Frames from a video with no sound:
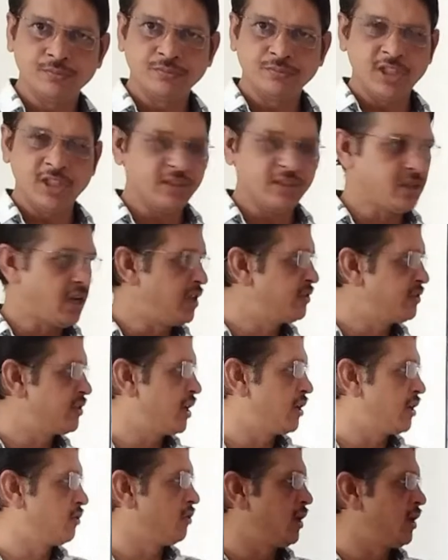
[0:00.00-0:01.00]
These lines
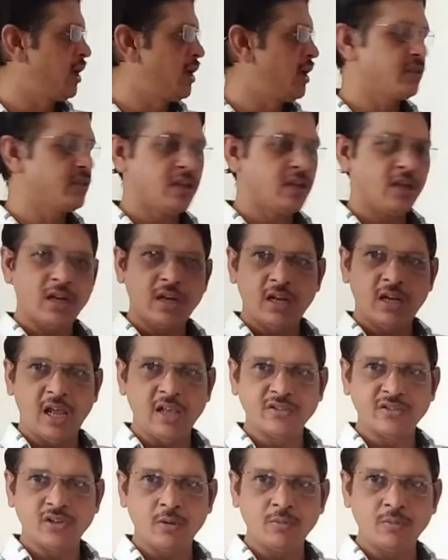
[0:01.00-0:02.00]
are known as
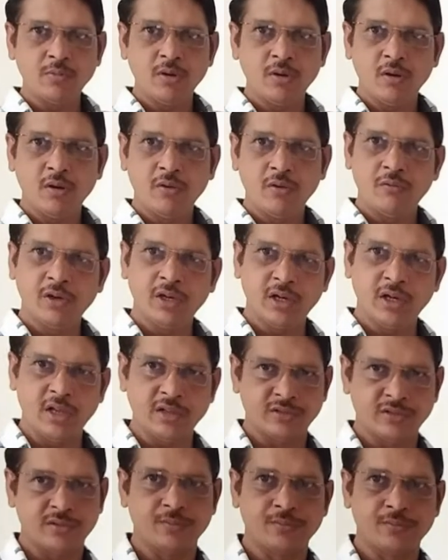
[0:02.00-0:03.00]
lines of
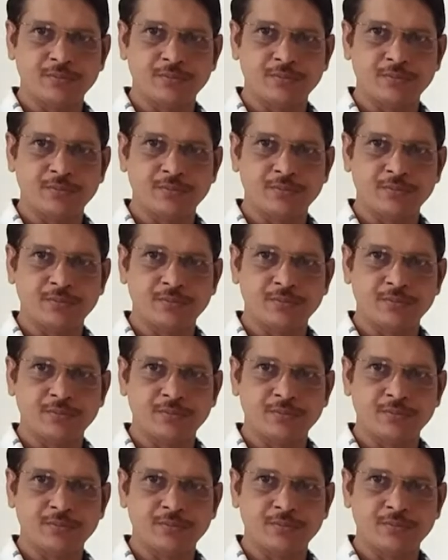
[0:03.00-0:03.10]
weakness.